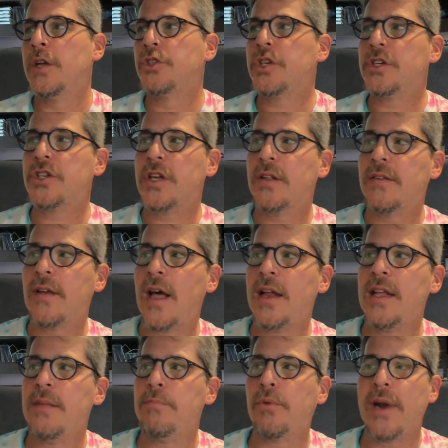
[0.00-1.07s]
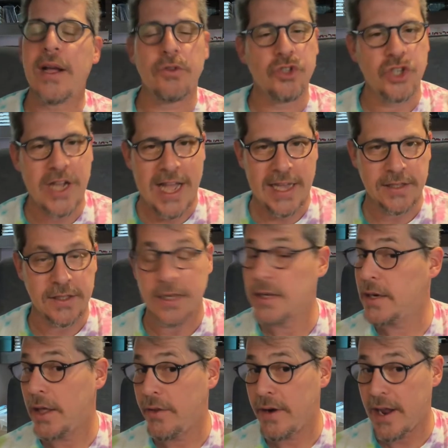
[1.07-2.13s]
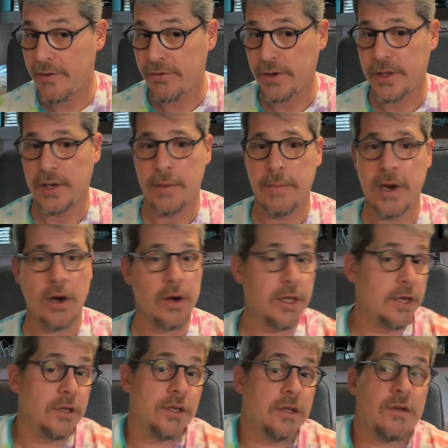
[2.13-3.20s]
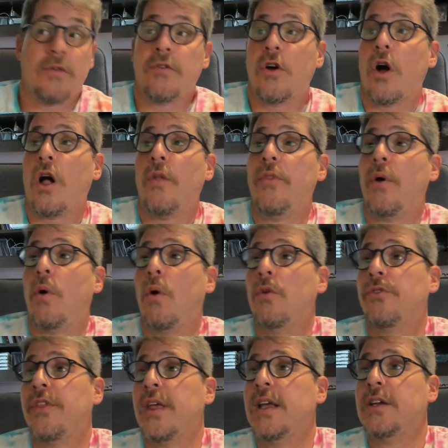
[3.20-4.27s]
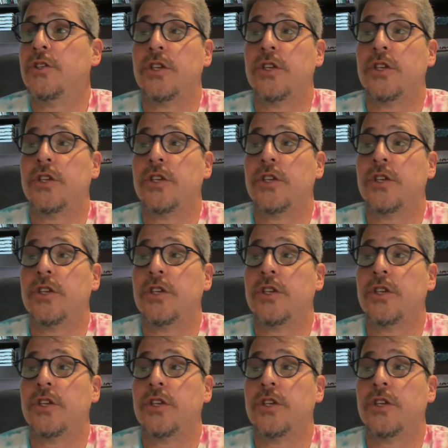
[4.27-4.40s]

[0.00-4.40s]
Judge Katani Brown Jackson, another African American, called the whole thing